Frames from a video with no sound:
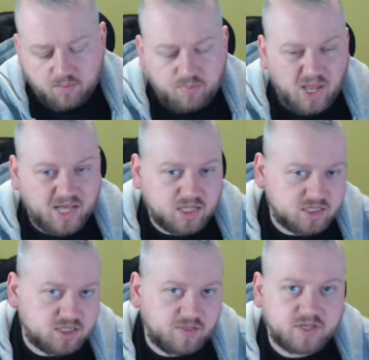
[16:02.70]

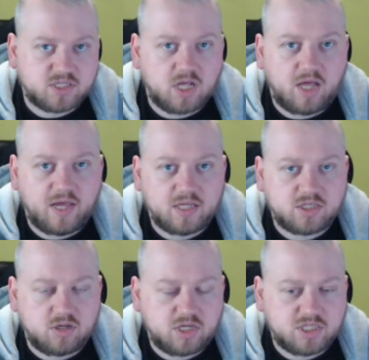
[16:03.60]
playlist and things like that,
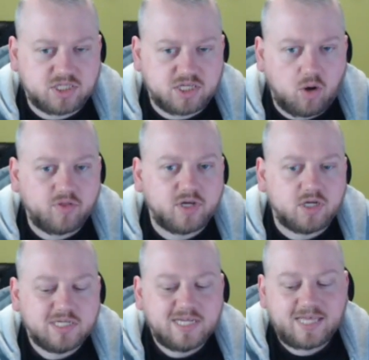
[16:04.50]
so you can see
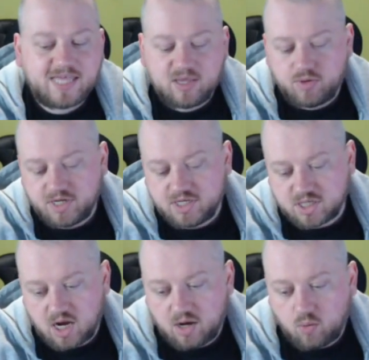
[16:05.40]
other Kiwi
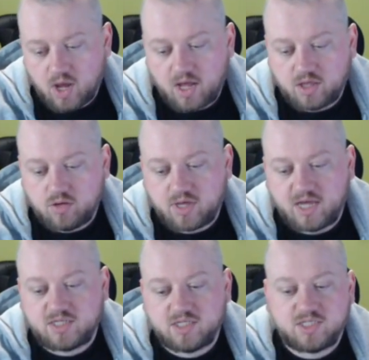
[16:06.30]
Design where you
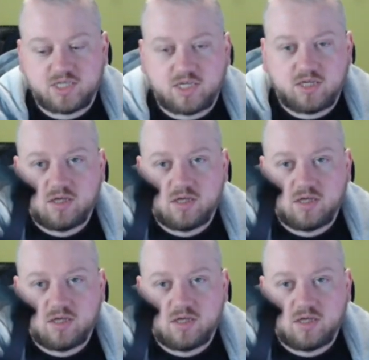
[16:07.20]
get to see